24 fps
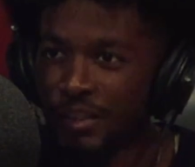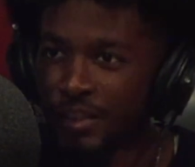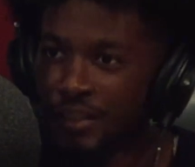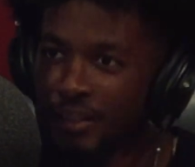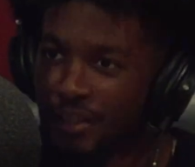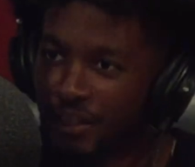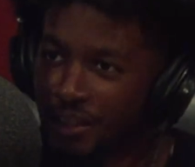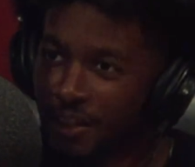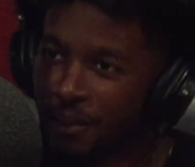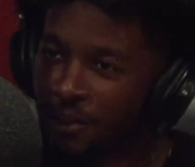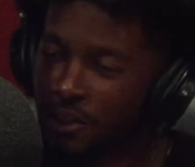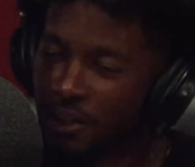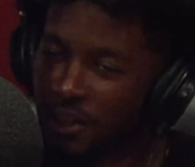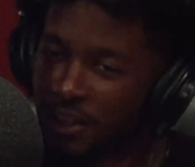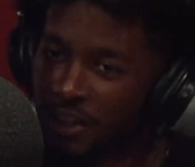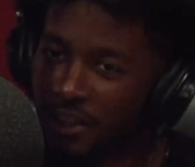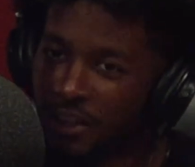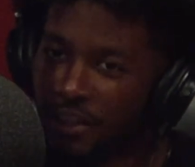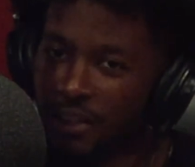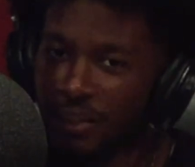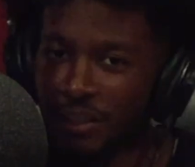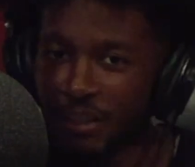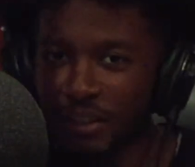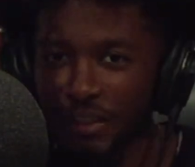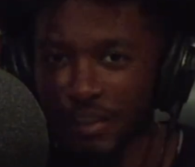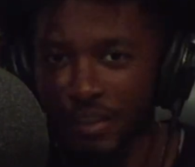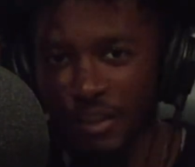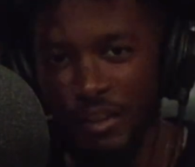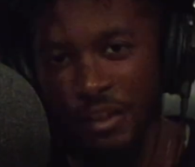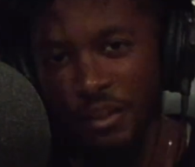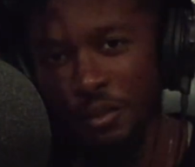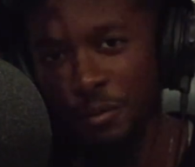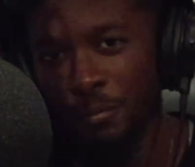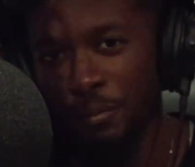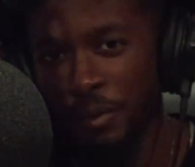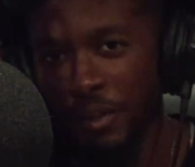So shit,
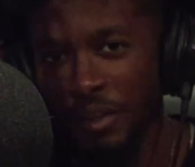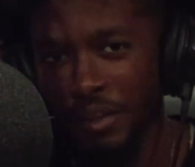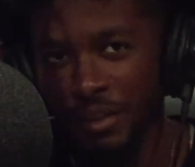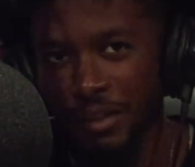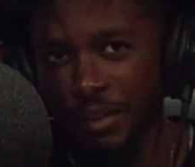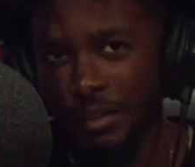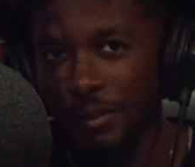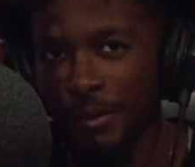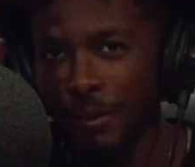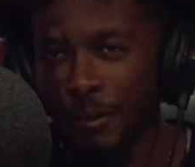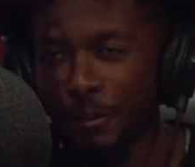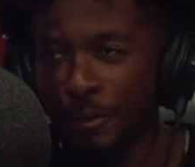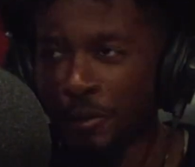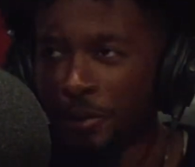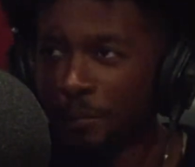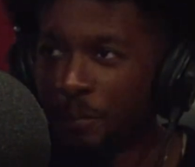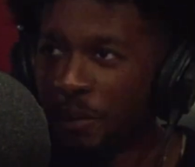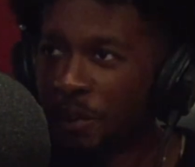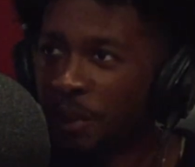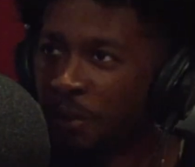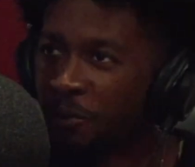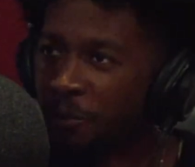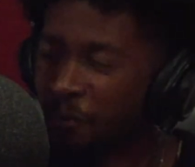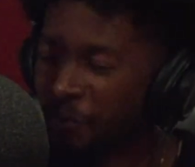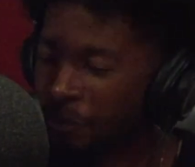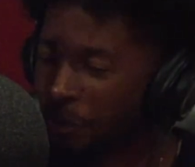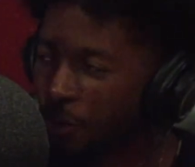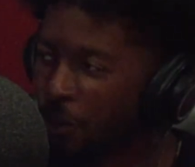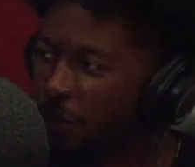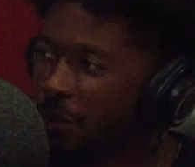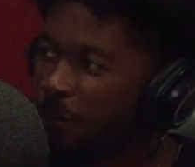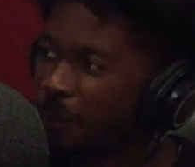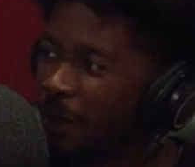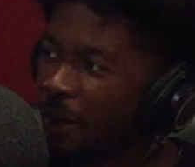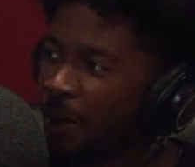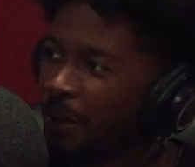it depends, you know, it'll be different for
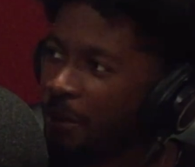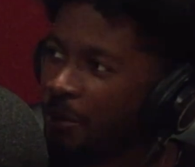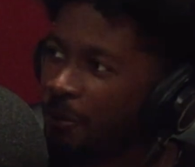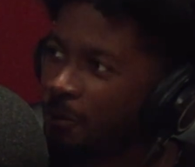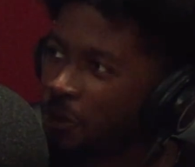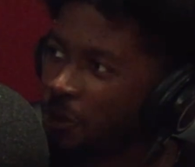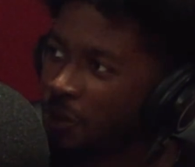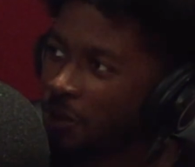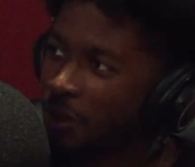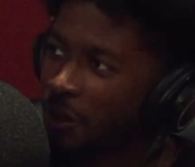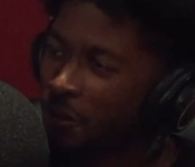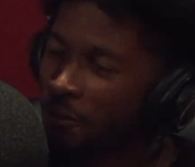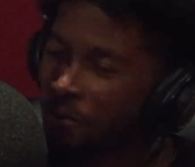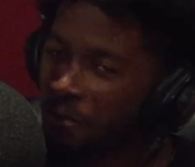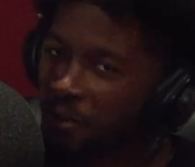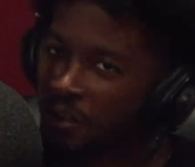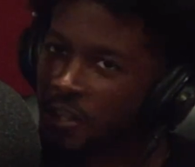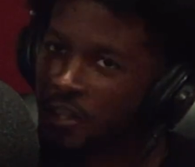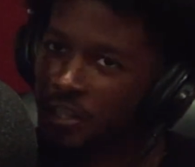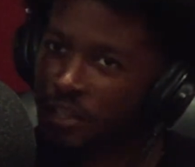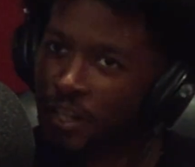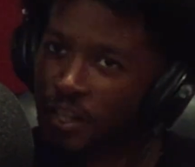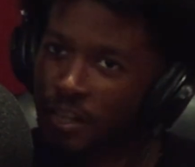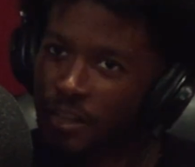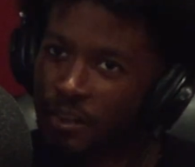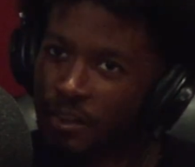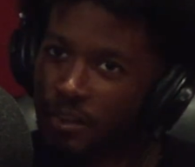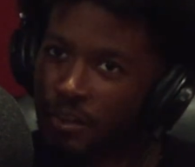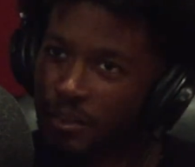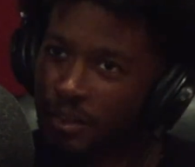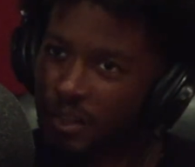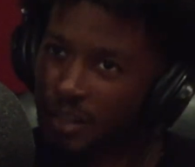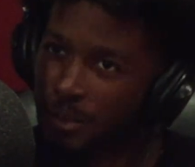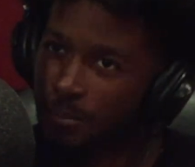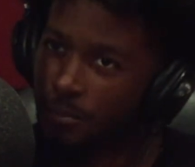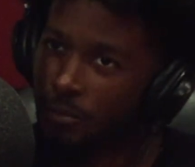everybody. But you know, the first day,
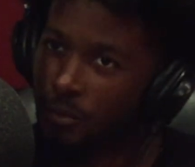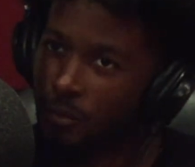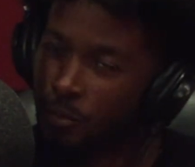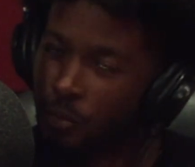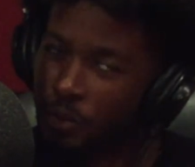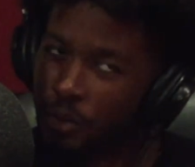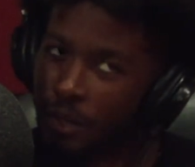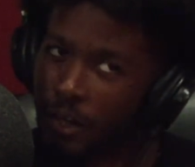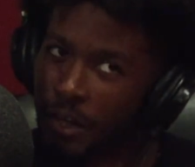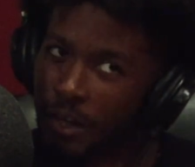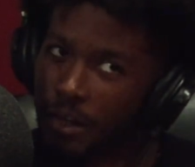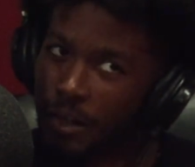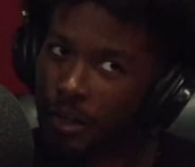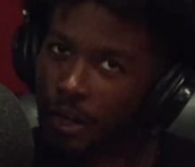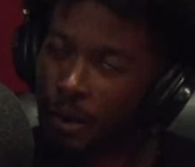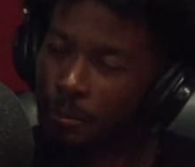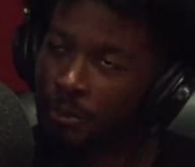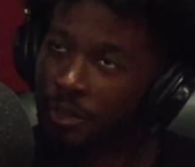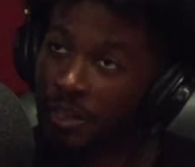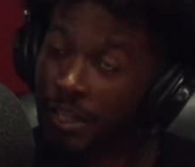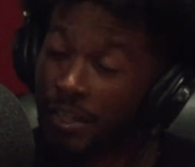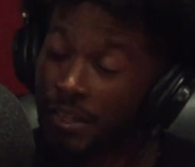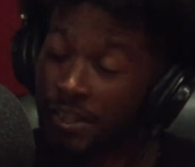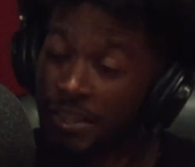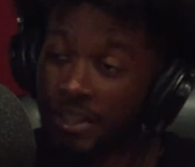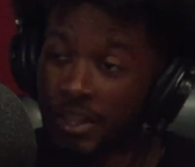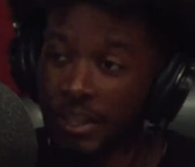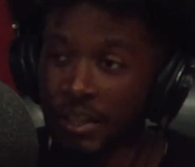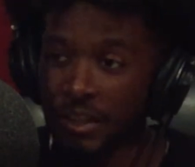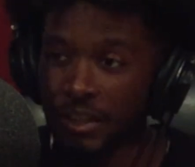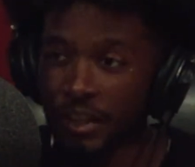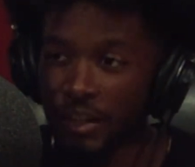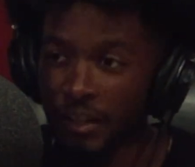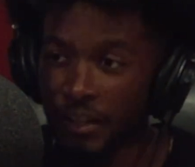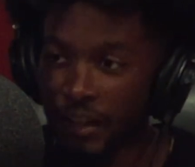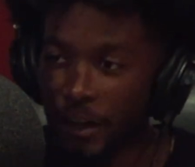I'm gonna say the
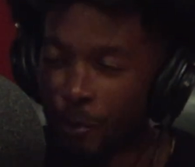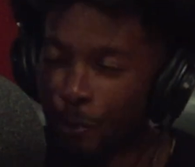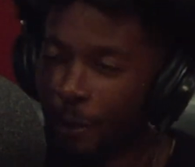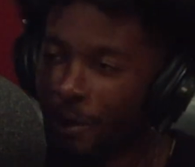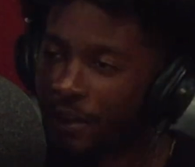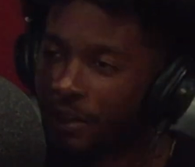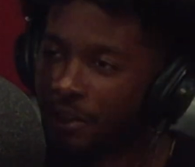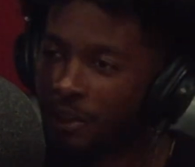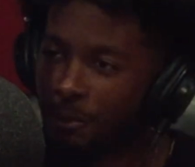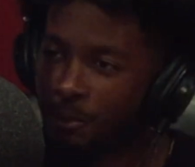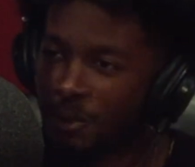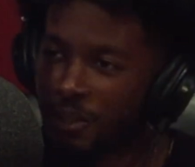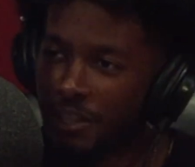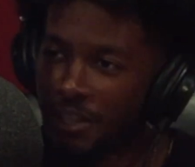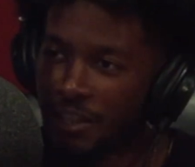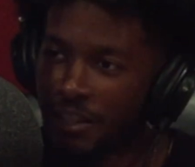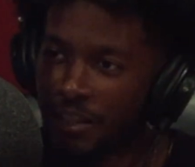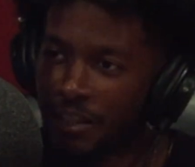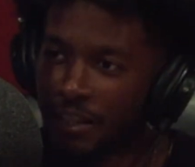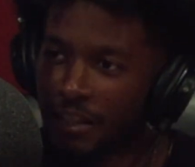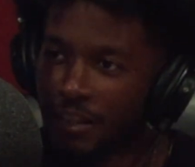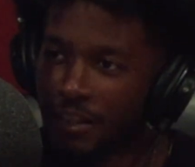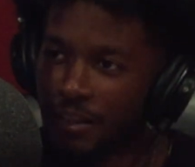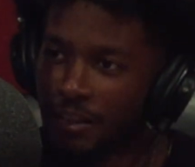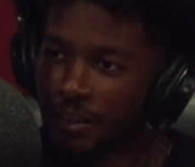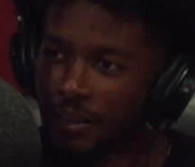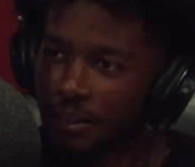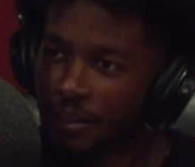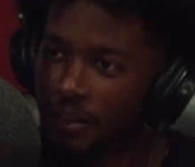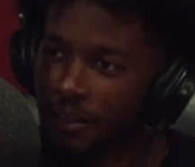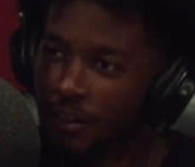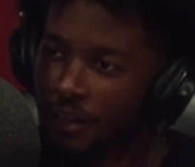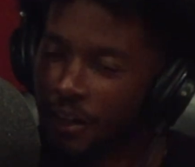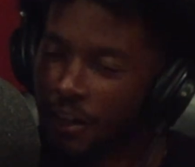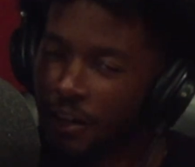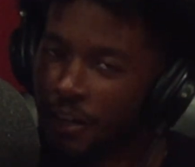second day. Like waking up the second day,
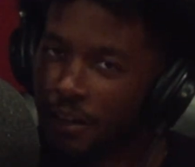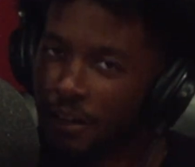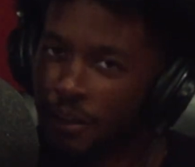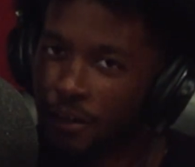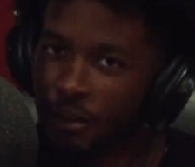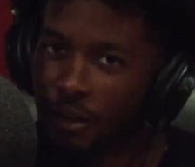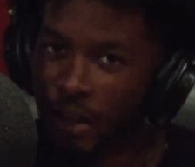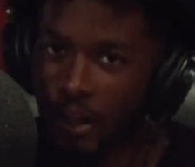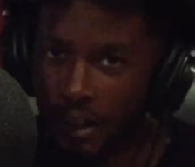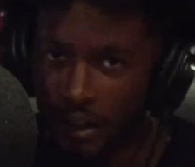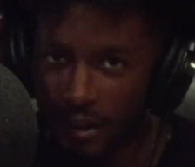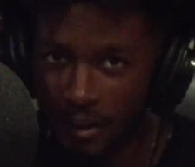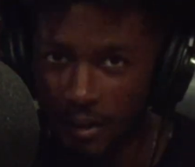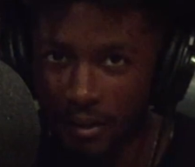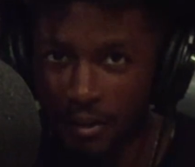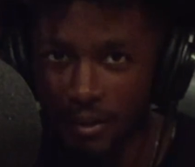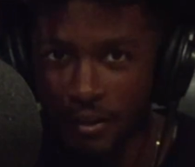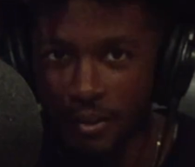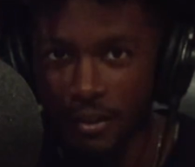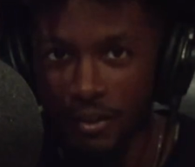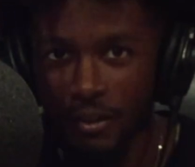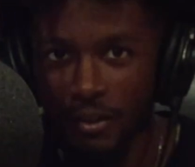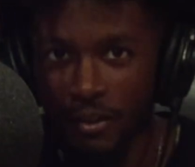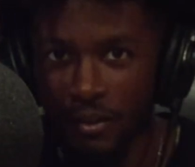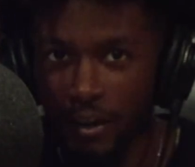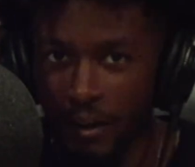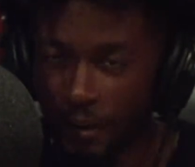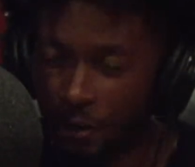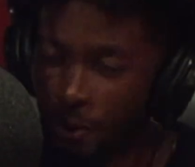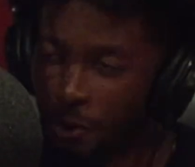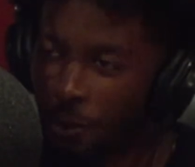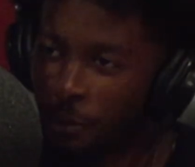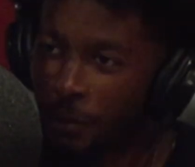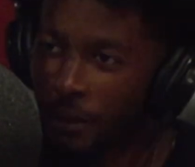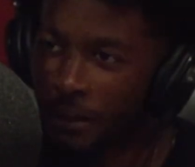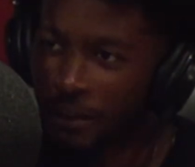I ain't gonna lie. Like
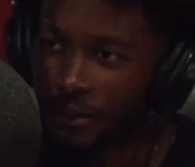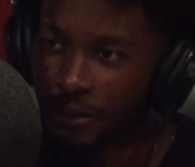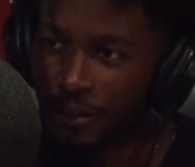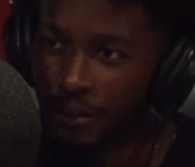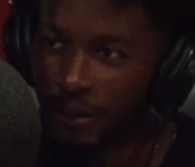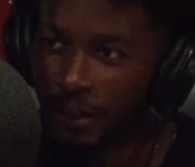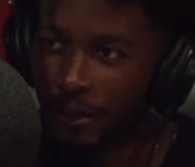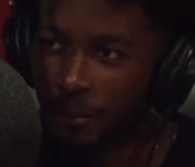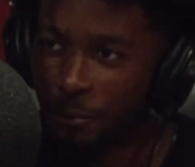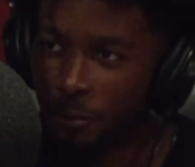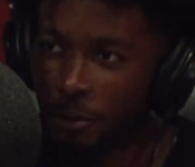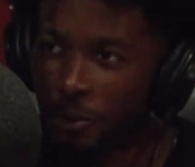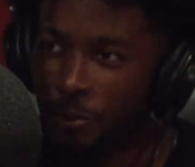you'll wake up, like when